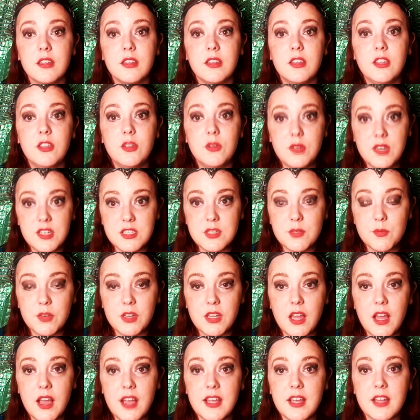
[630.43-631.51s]
you need to
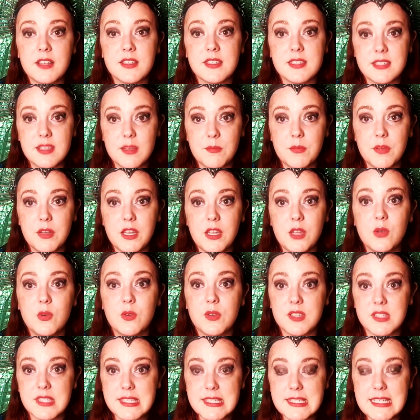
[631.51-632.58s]
rely on somebody who
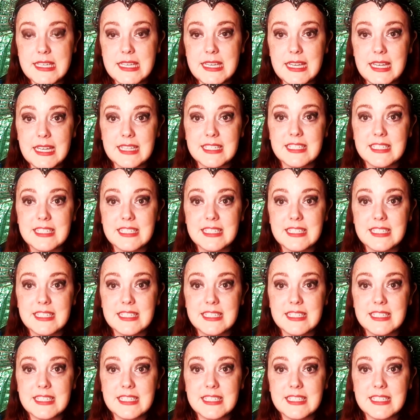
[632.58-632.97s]
can see